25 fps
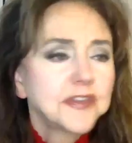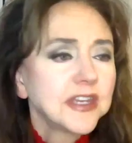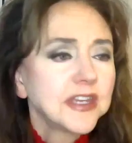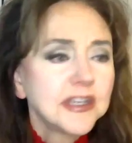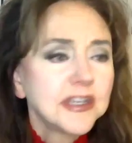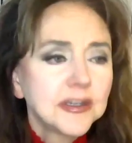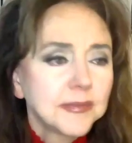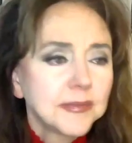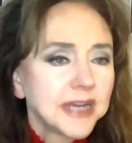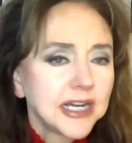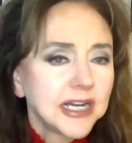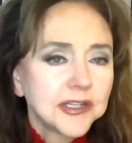think
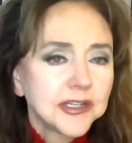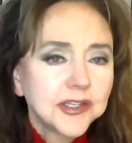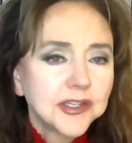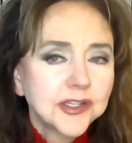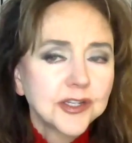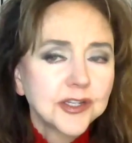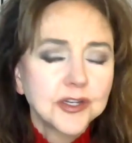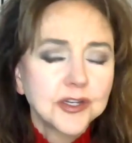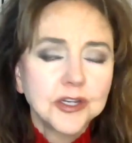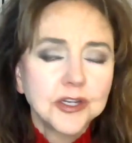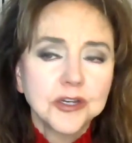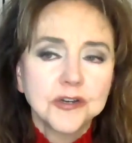about
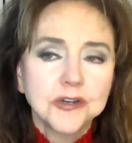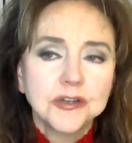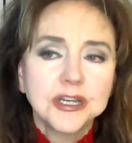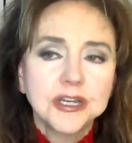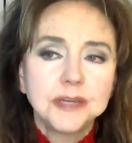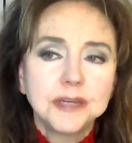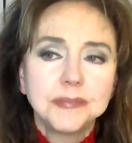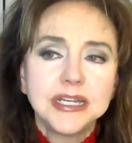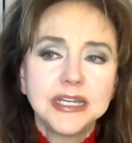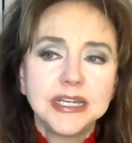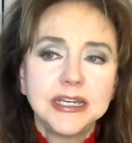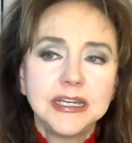security
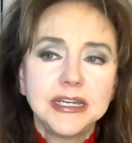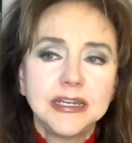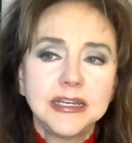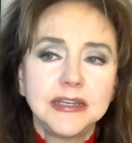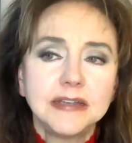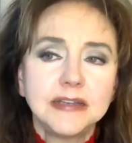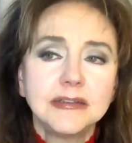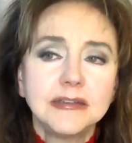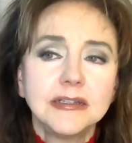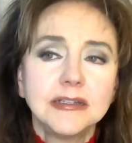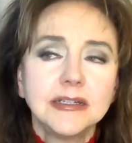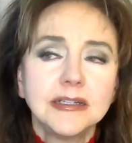
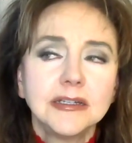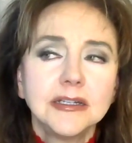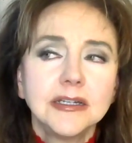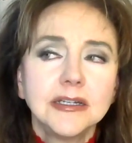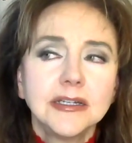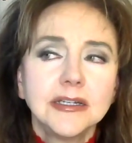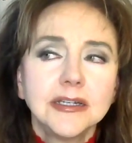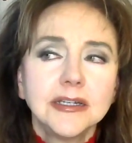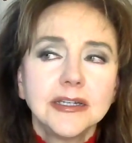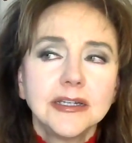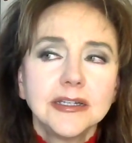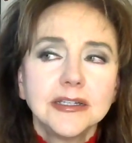being,
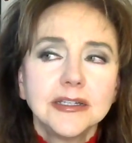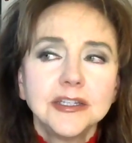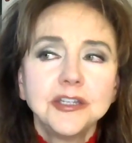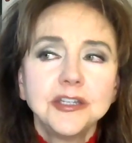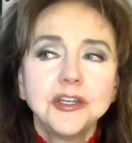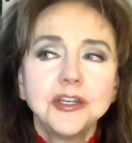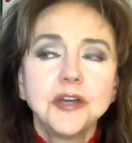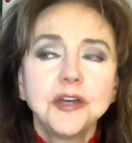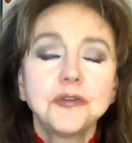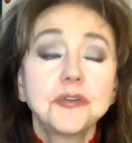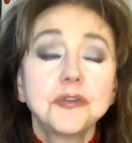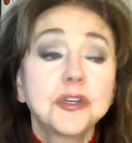
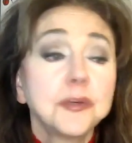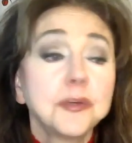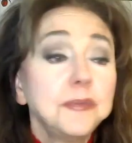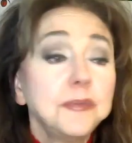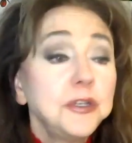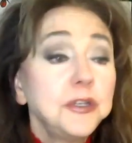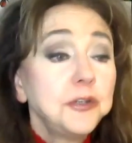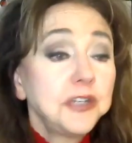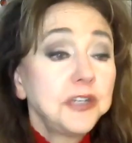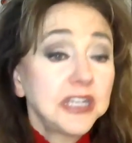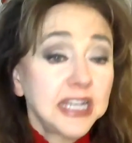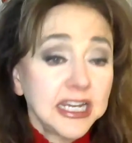
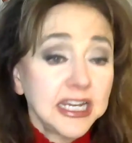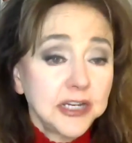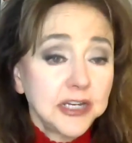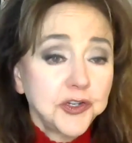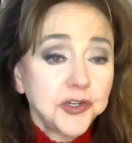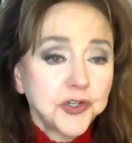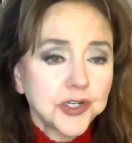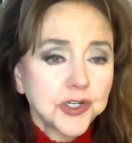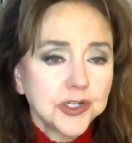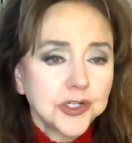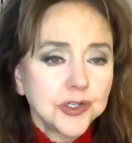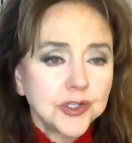
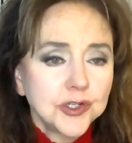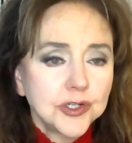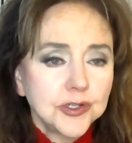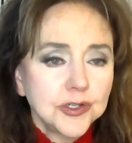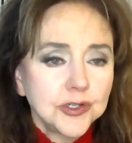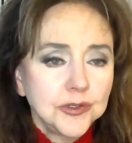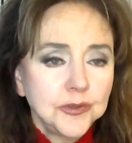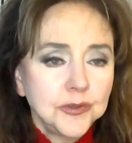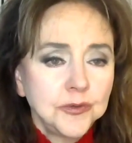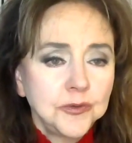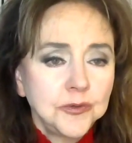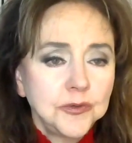communication
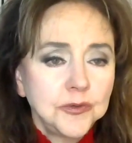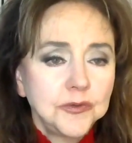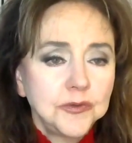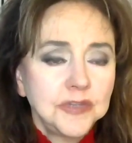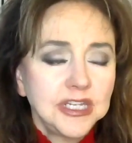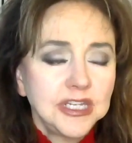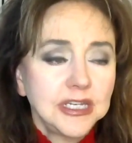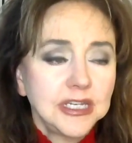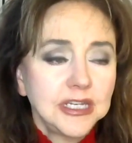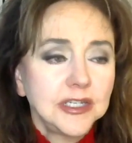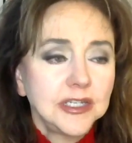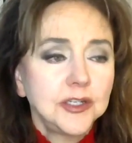to
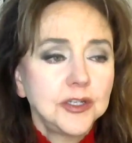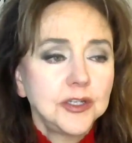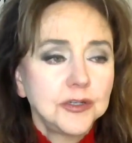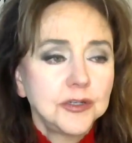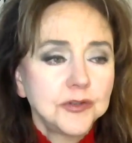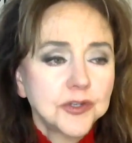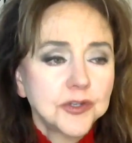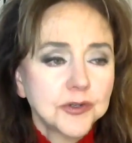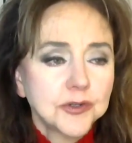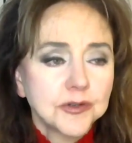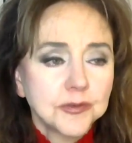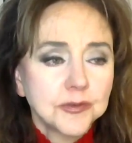the end
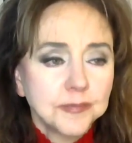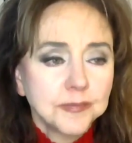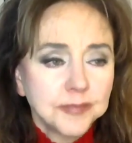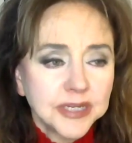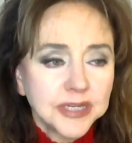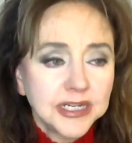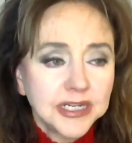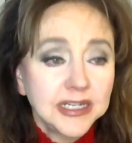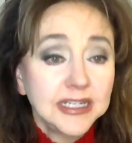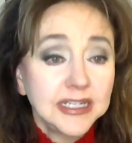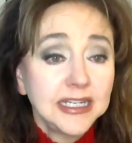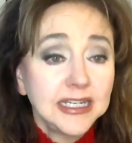user,
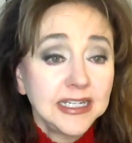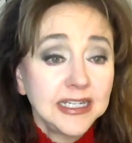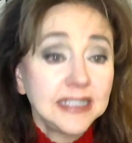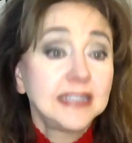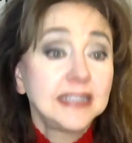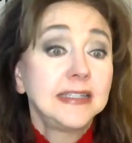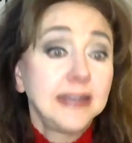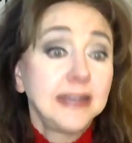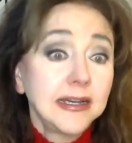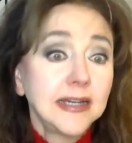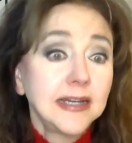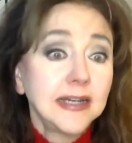but
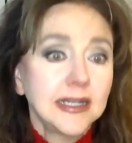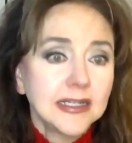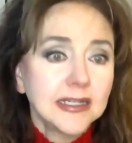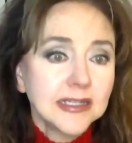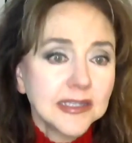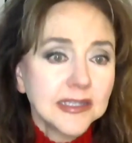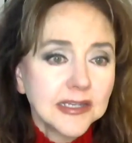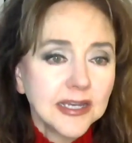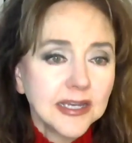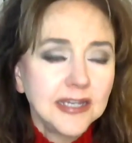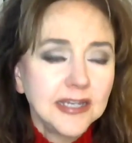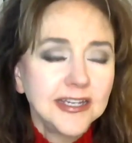it
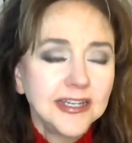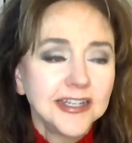does.